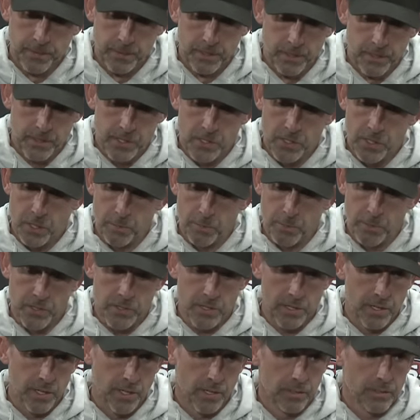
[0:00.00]
just their
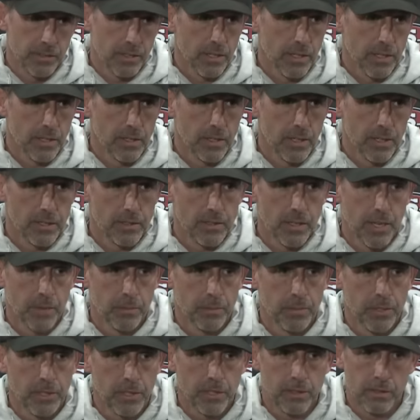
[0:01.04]
personnel. They got a lot of
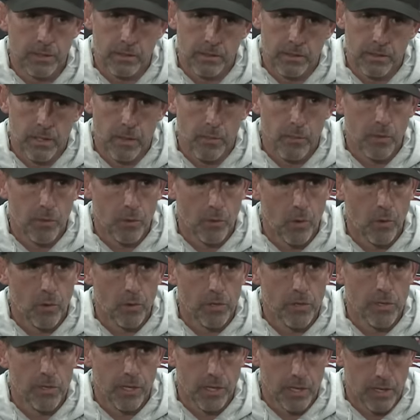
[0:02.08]
depth. They got a number of
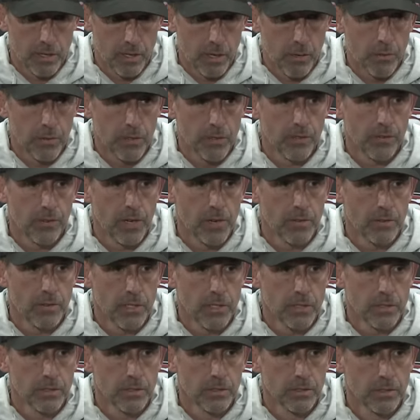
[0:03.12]
corners. They got a number of
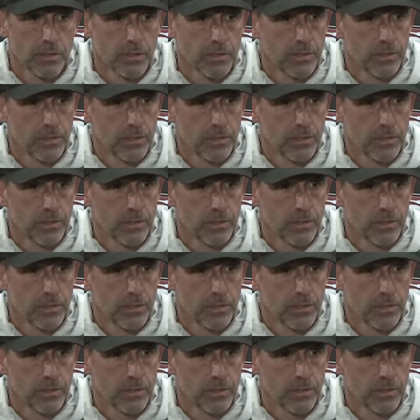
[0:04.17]
safeties.